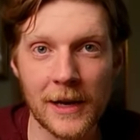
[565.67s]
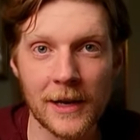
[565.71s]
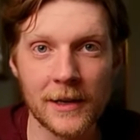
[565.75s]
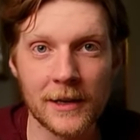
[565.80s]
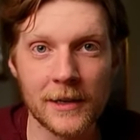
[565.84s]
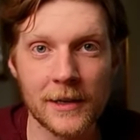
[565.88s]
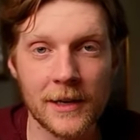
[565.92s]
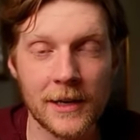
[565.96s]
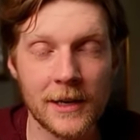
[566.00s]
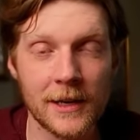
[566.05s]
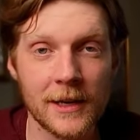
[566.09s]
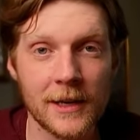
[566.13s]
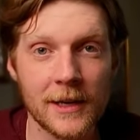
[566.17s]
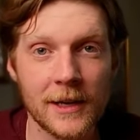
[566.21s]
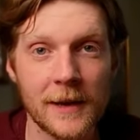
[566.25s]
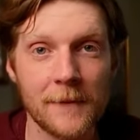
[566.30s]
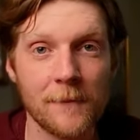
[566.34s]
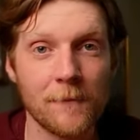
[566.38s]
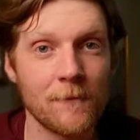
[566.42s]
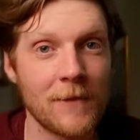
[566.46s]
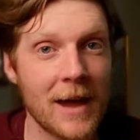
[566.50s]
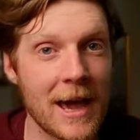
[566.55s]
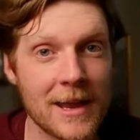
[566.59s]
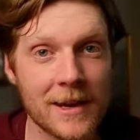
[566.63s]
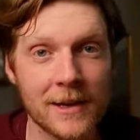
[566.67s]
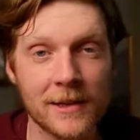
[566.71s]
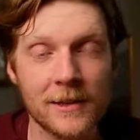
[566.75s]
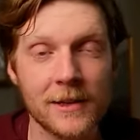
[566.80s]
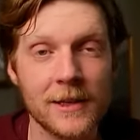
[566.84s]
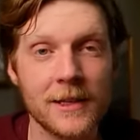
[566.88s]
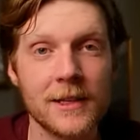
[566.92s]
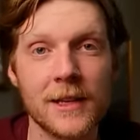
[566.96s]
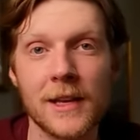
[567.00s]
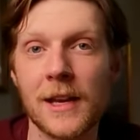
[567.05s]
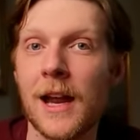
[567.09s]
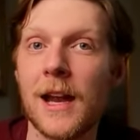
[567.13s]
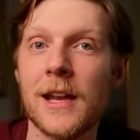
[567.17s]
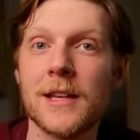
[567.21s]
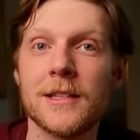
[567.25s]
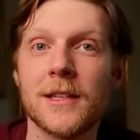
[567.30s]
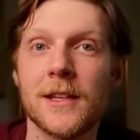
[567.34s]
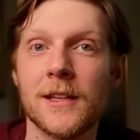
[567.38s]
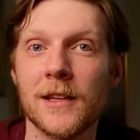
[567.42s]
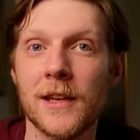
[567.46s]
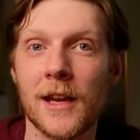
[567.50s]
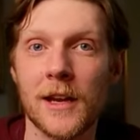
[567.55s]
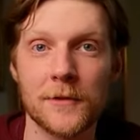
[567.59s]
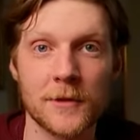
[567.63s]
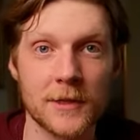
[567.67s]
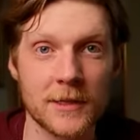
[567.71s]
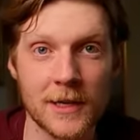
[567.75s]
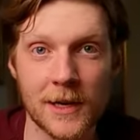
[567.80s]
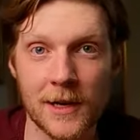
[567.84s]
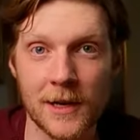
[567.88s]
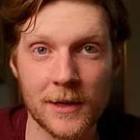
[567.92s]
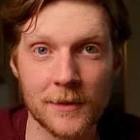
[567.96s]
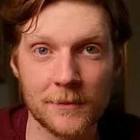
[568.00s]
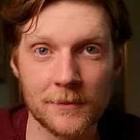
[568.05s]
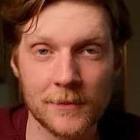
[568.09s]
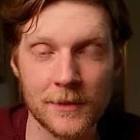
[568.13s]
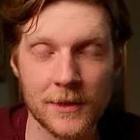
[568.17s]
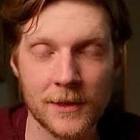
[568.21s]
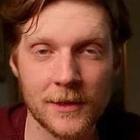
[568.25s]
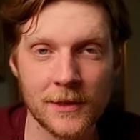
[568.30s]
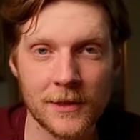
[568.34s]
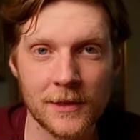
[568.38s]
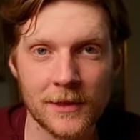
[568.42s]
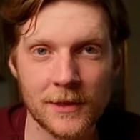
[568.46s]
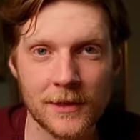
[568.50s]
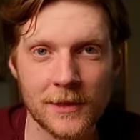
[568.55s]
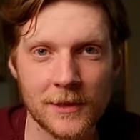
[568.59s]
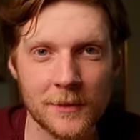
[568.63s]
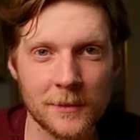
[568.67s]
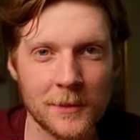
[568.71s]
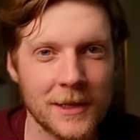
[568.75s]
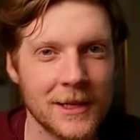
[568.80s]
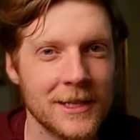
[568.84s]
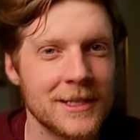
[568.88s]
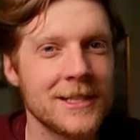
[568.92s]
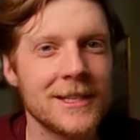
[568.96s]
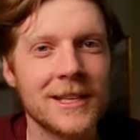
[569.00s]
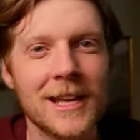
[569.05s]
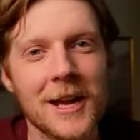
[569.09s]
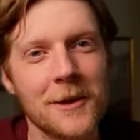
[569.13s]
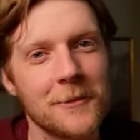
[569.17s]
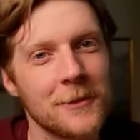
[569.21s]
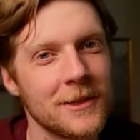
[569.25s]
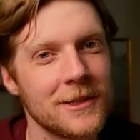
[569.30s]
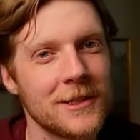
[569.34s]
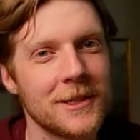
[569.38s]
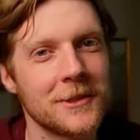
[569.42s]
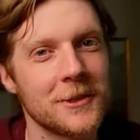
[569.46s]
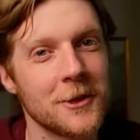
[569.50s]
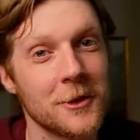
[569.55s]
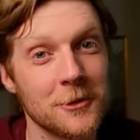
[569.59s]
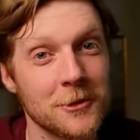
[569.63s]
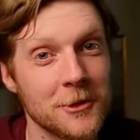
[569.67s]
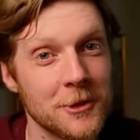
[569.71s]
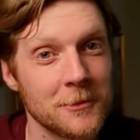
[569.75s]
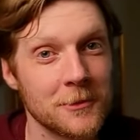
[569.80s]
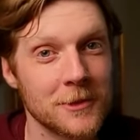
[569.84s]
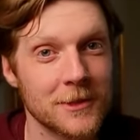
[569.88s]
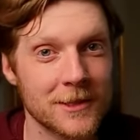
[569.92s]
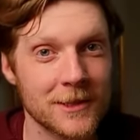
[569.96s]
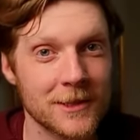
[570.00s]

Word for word: and he emphatically denies it every time. But isn't that what Satoshi would